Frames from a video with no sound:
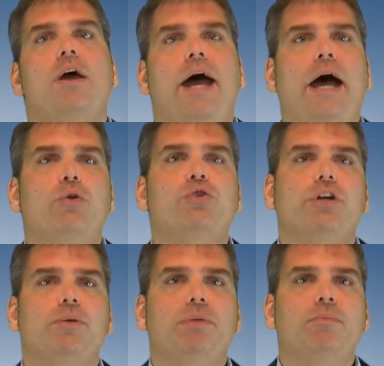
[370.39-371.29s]
How
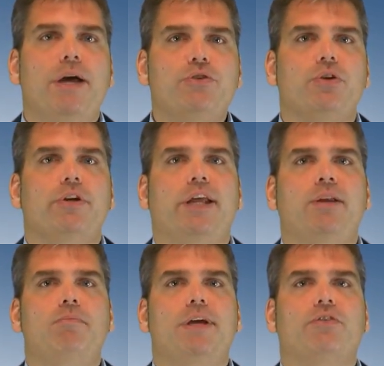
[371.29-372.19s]
should it be measured
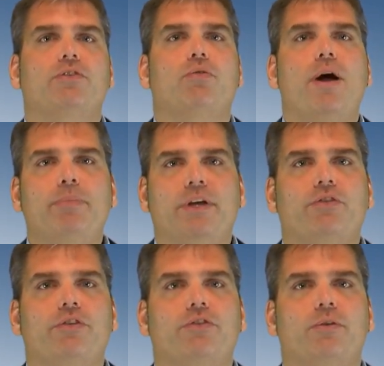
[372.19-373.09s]
in mixed cropping
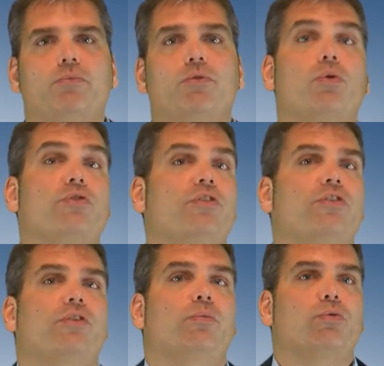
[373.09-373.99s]
systems, or
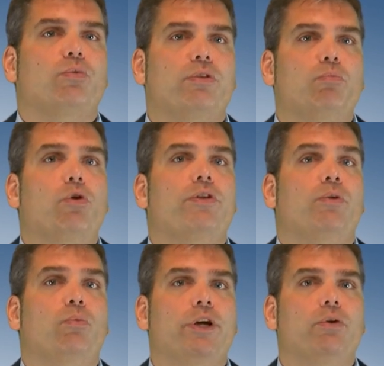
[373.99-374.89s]
systems with more
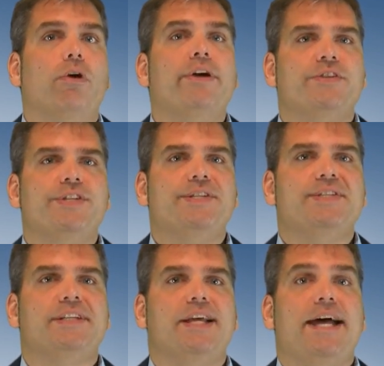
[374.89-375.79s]
than one growing season,